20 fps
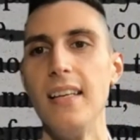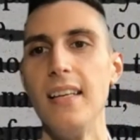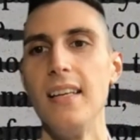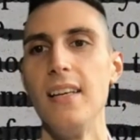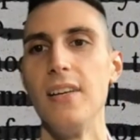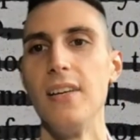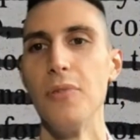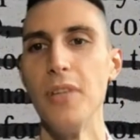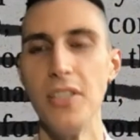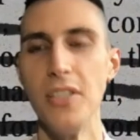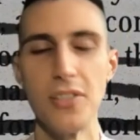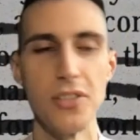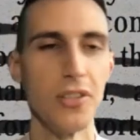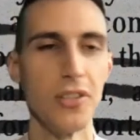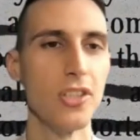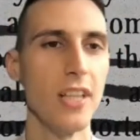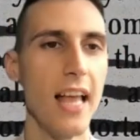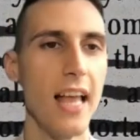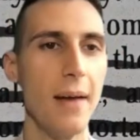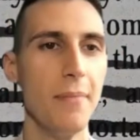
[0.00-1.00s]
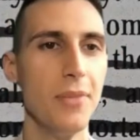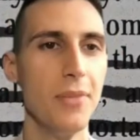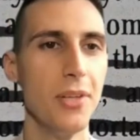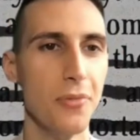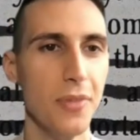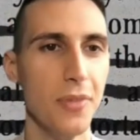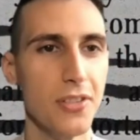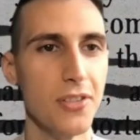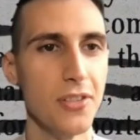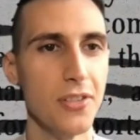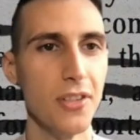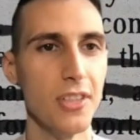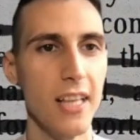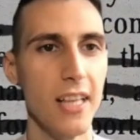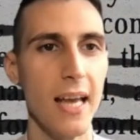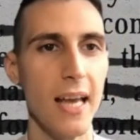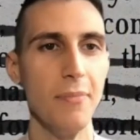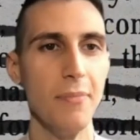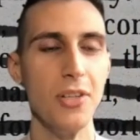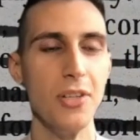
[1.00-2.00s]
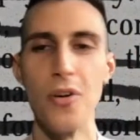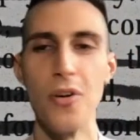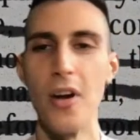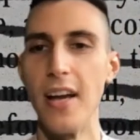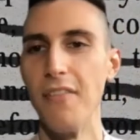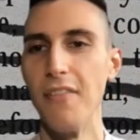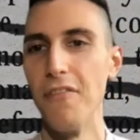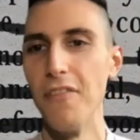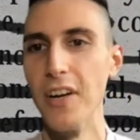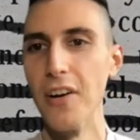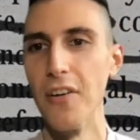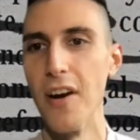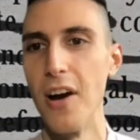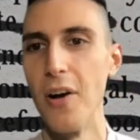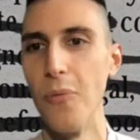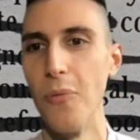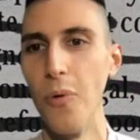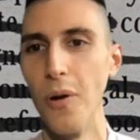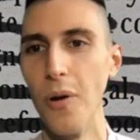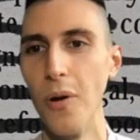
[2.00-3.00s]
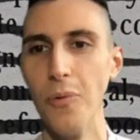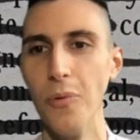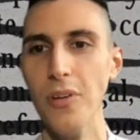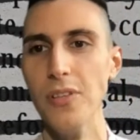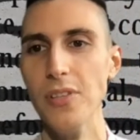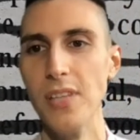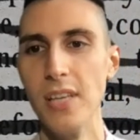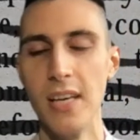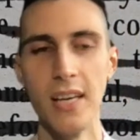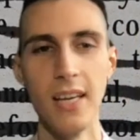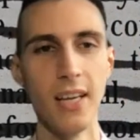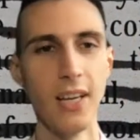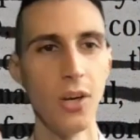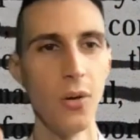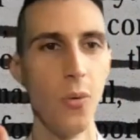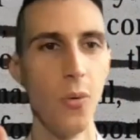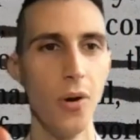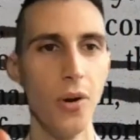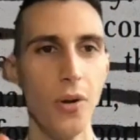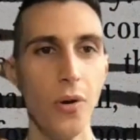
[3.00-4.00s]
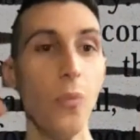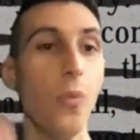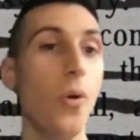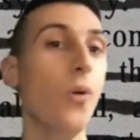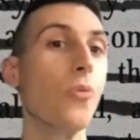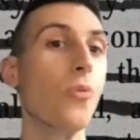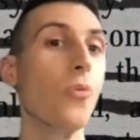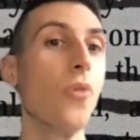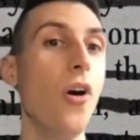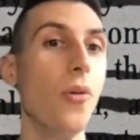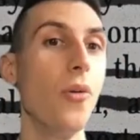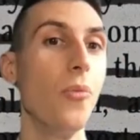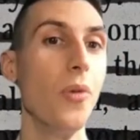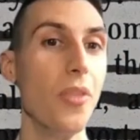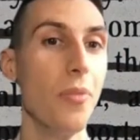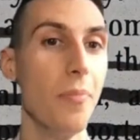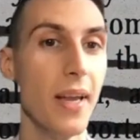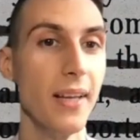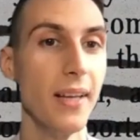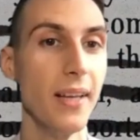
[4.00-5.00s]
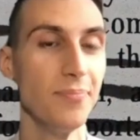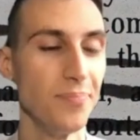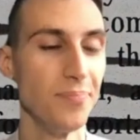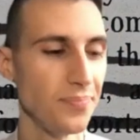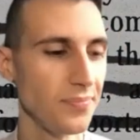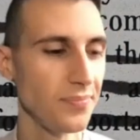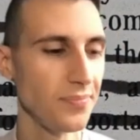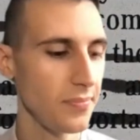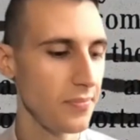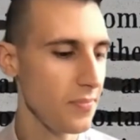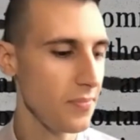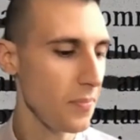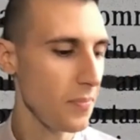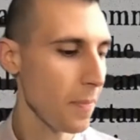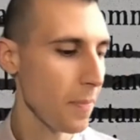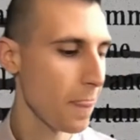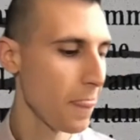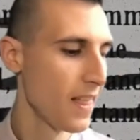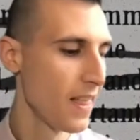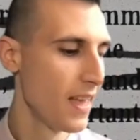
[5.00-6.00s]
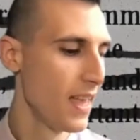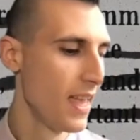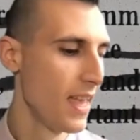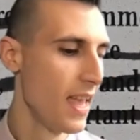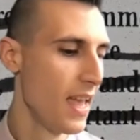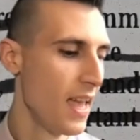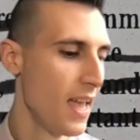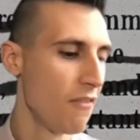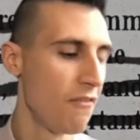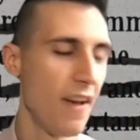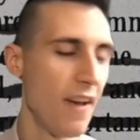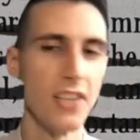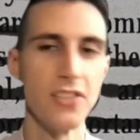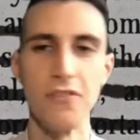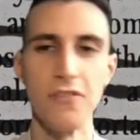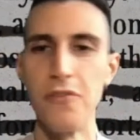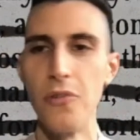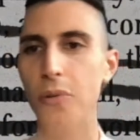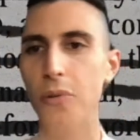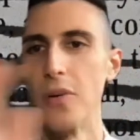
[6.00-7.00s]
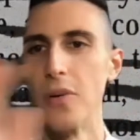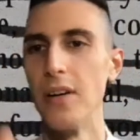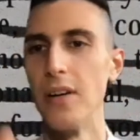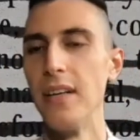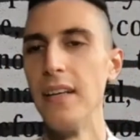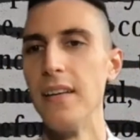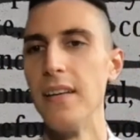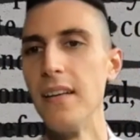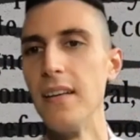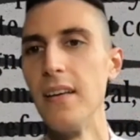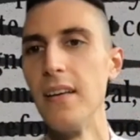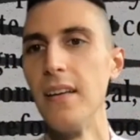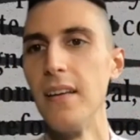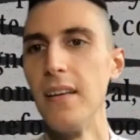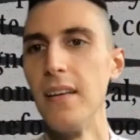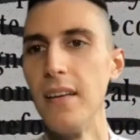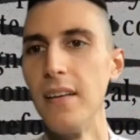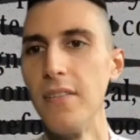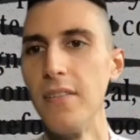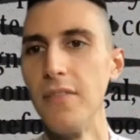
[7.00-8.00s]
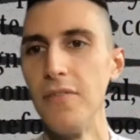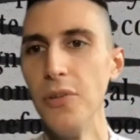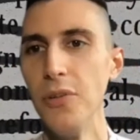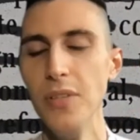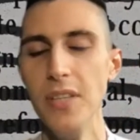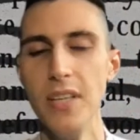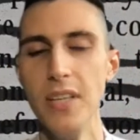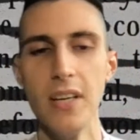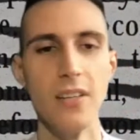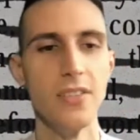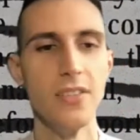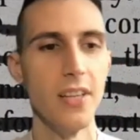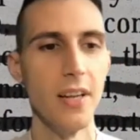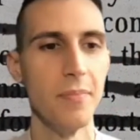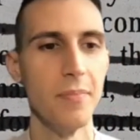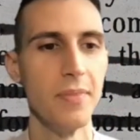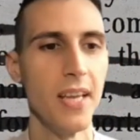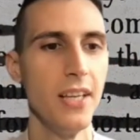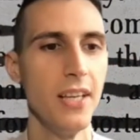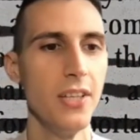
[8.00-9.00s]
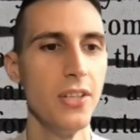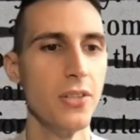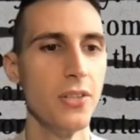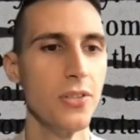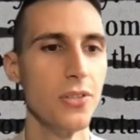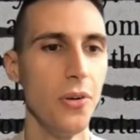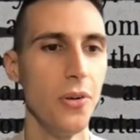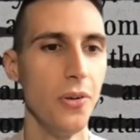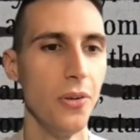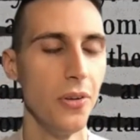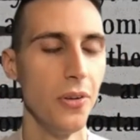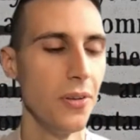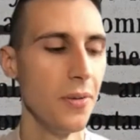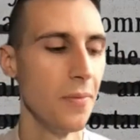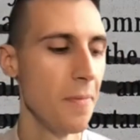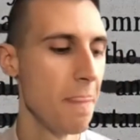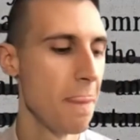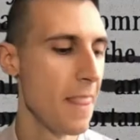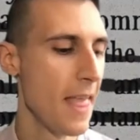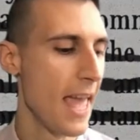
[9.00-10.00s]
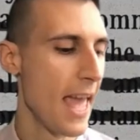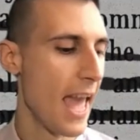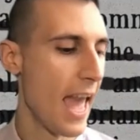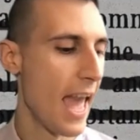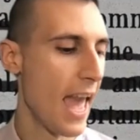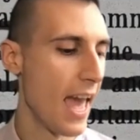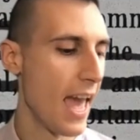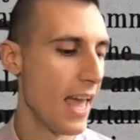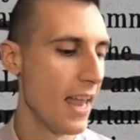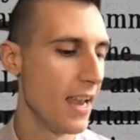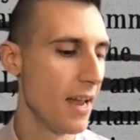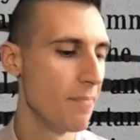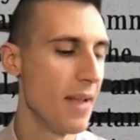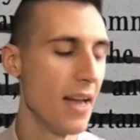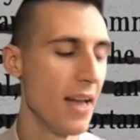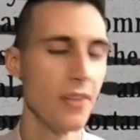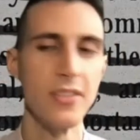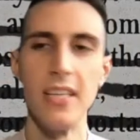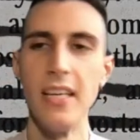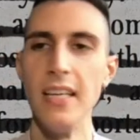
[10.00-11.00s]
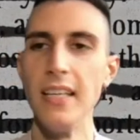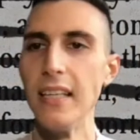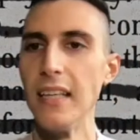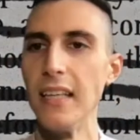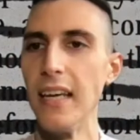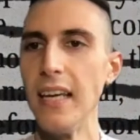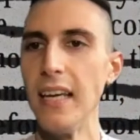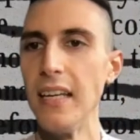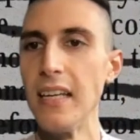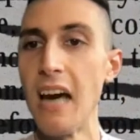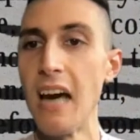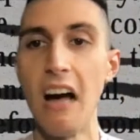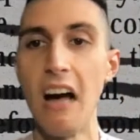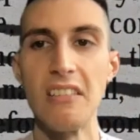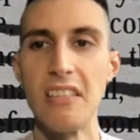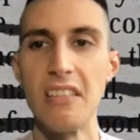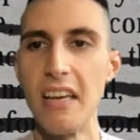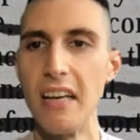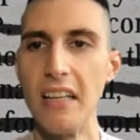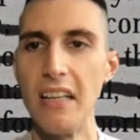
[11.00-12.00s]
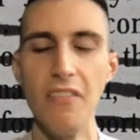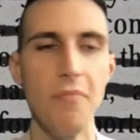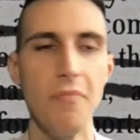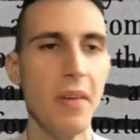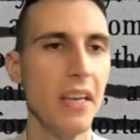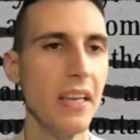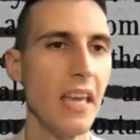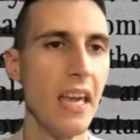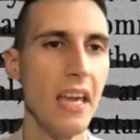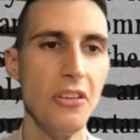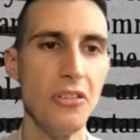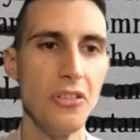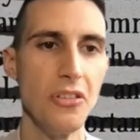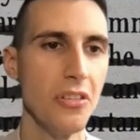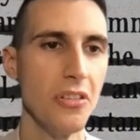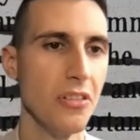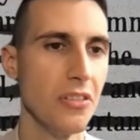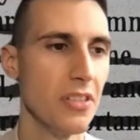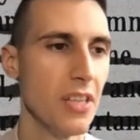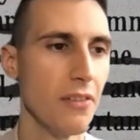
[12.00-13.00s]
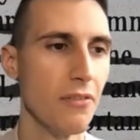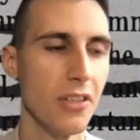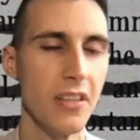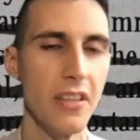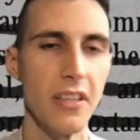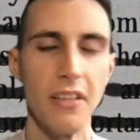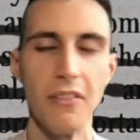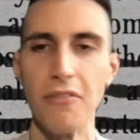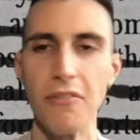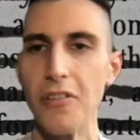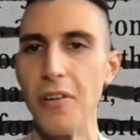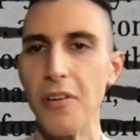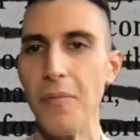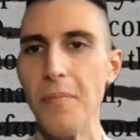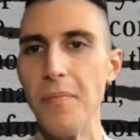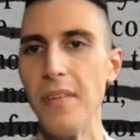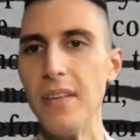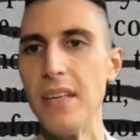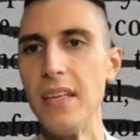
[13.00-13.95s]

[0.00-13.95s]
research lab to try and figure out what was quote unquote wrong with me. Fast forward a few years and I'm 10 years old and I'm now taking a cocktail of medications, everything from